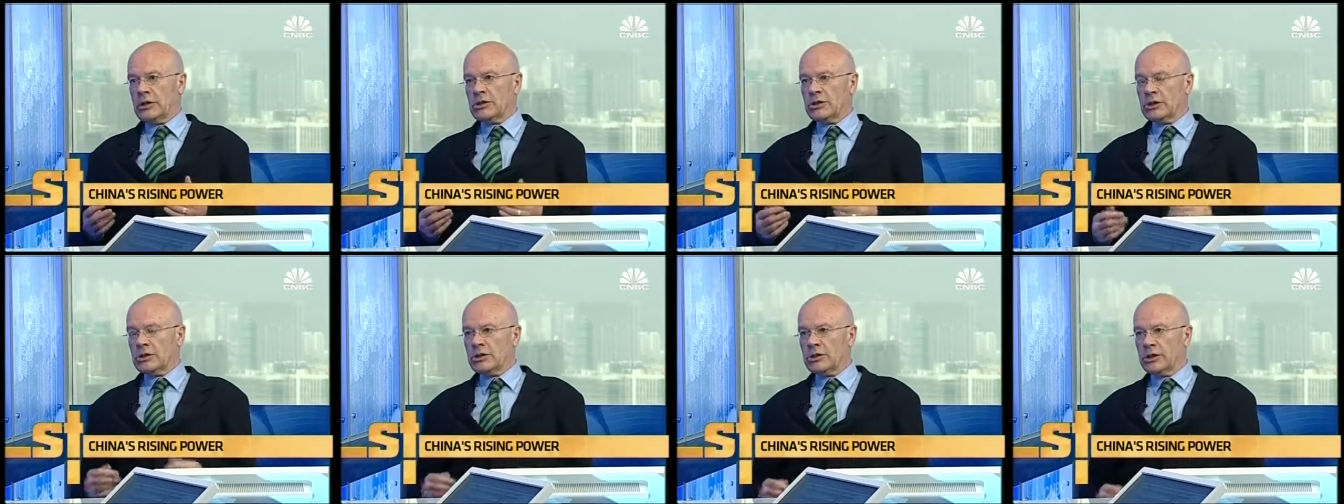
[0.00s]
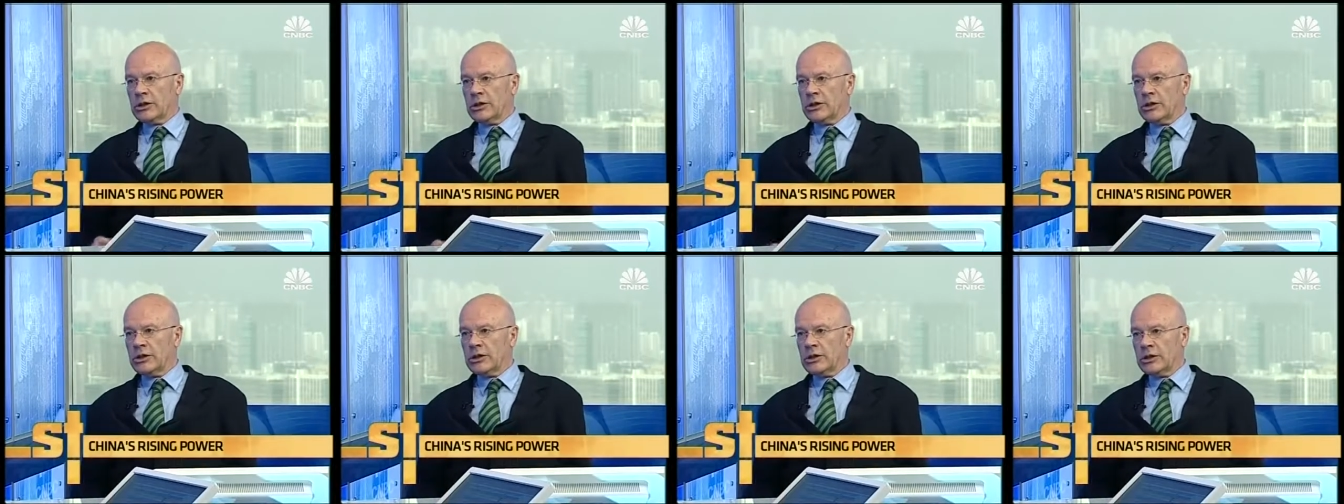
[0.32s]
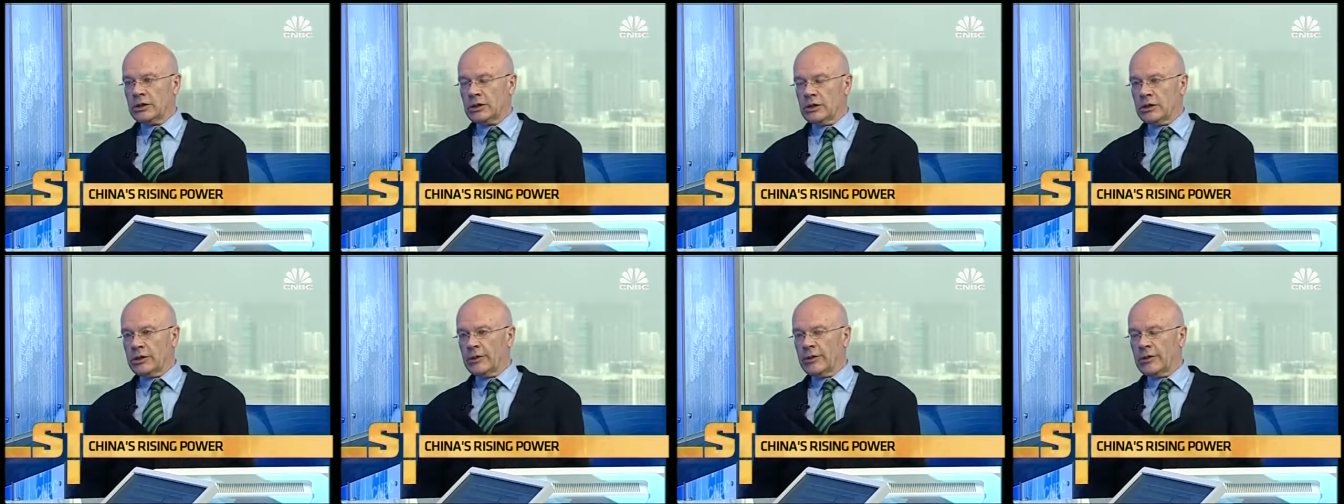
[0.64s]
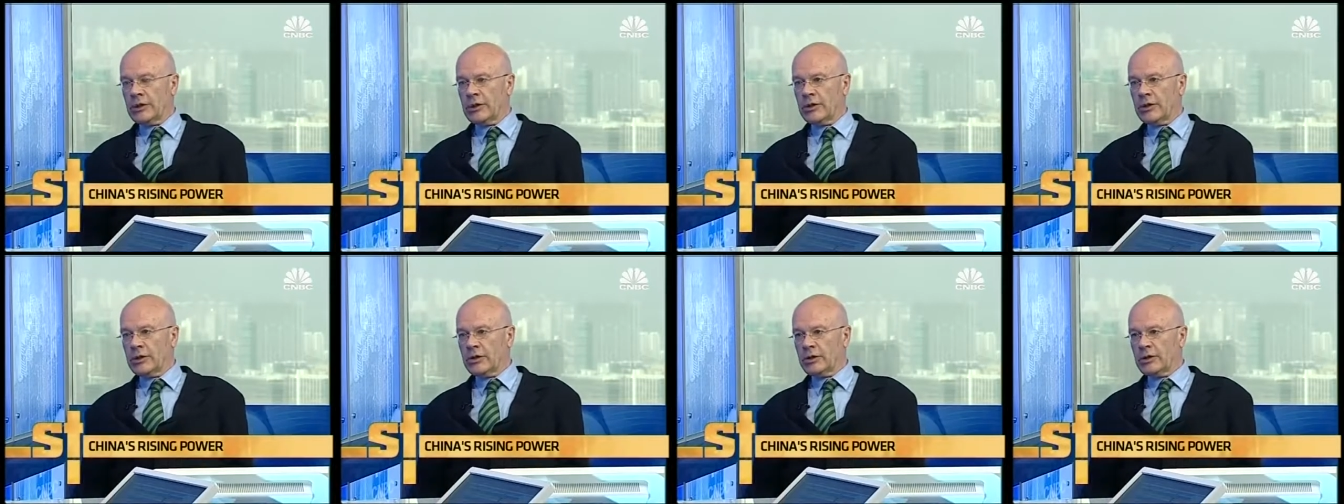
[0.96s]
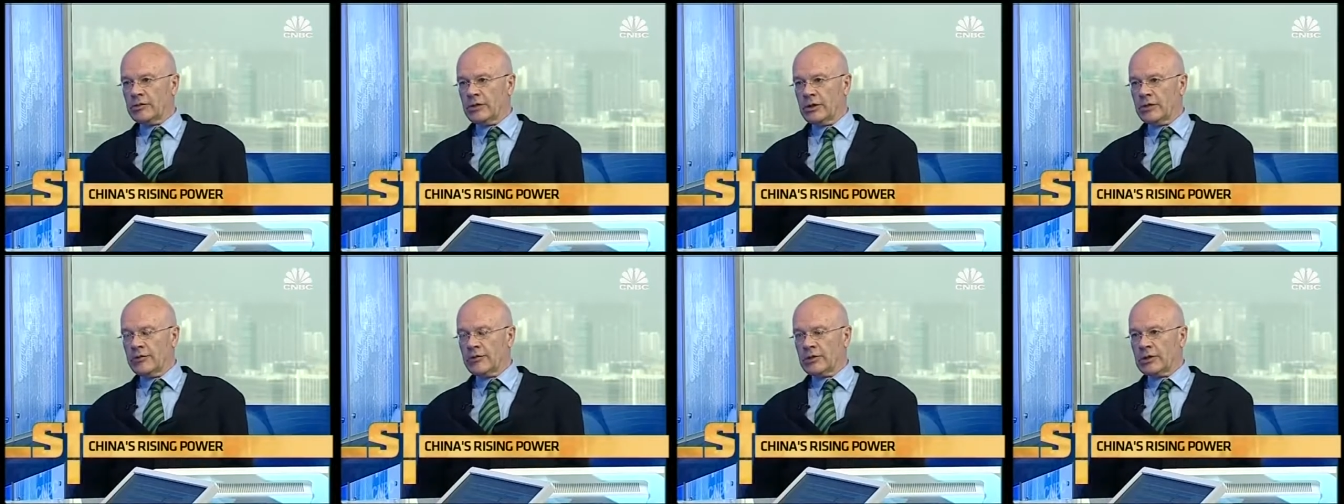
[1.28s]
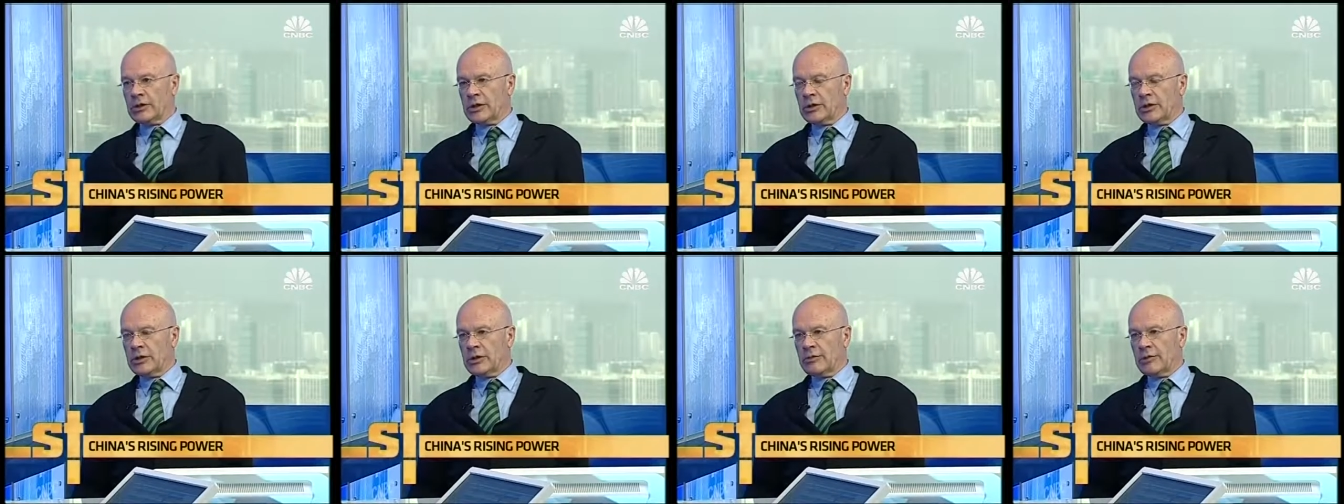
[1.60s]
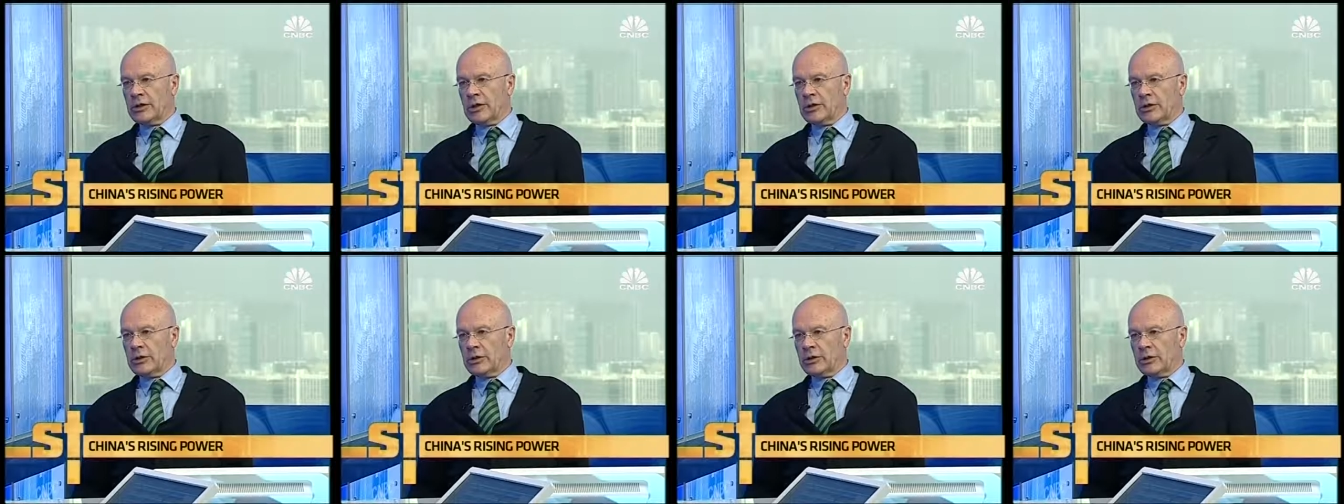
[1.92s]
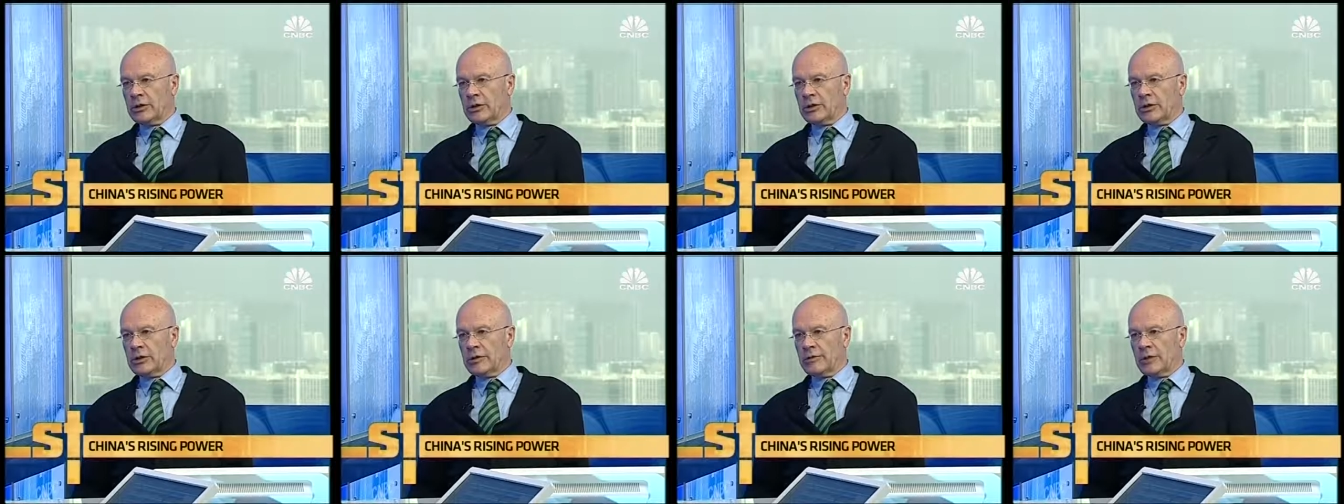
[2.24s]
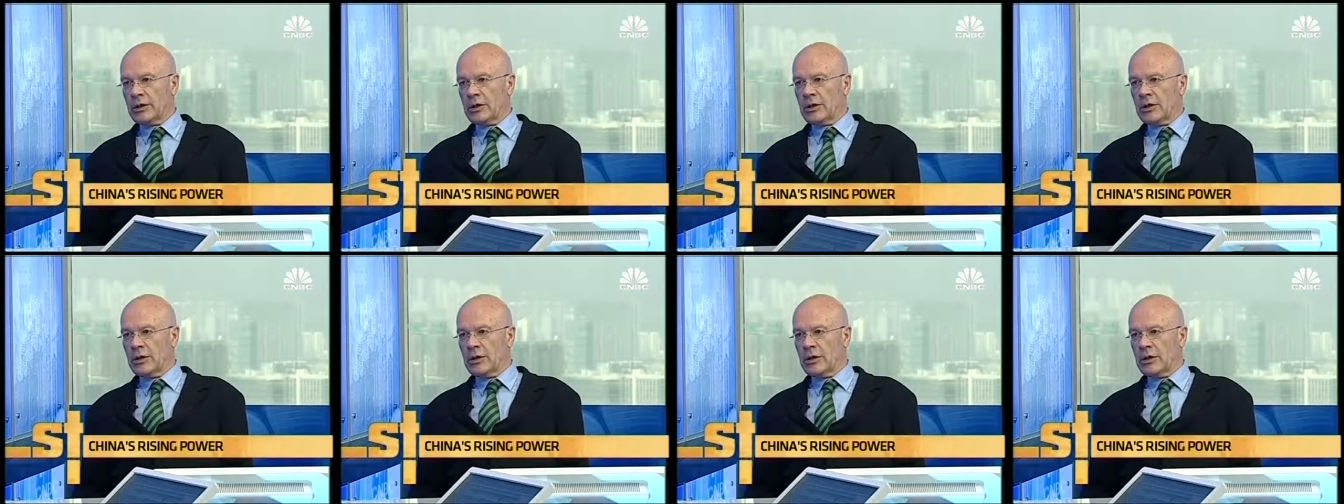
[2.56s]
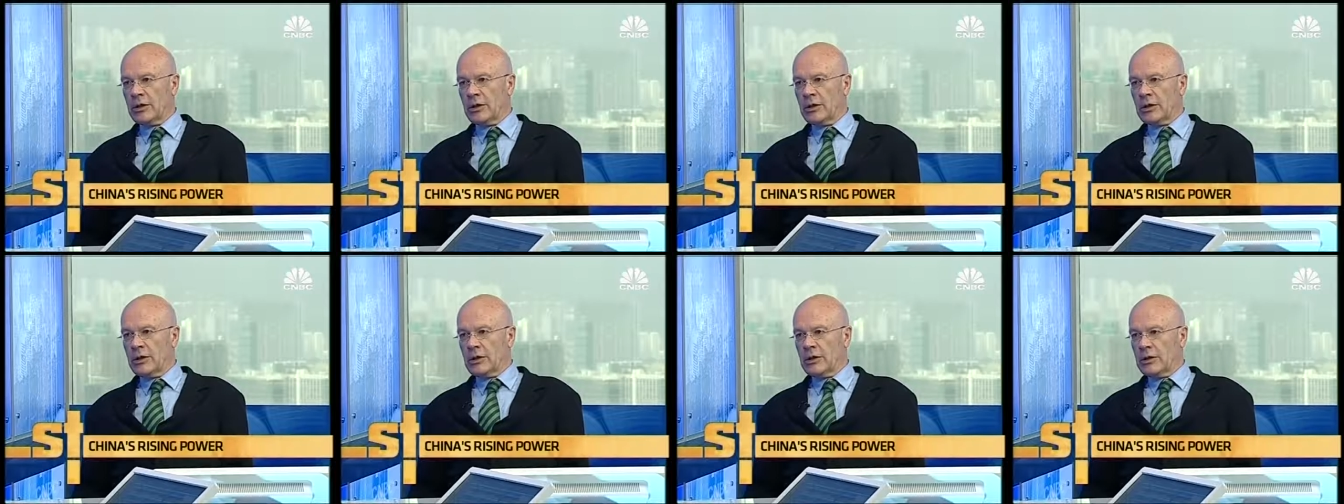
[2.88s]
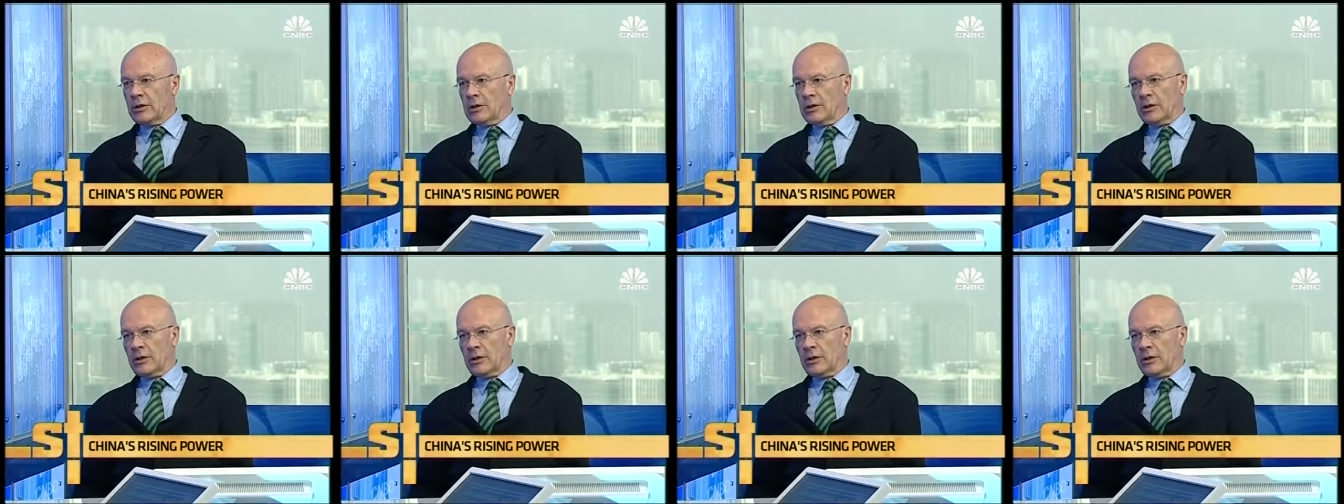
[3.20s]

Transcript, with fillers: is the Chinese economy going to overtake the American economy. Mm -hmm.